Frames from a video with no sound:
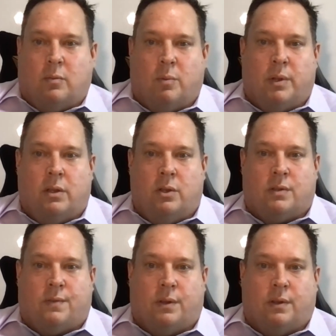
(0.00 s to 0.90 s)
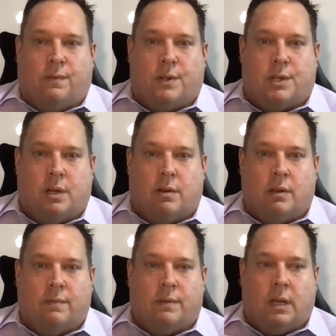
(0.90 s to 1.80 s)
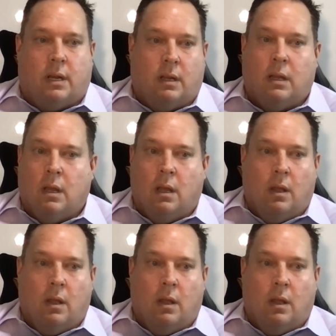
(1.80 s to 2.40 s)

were being used for sharing of data,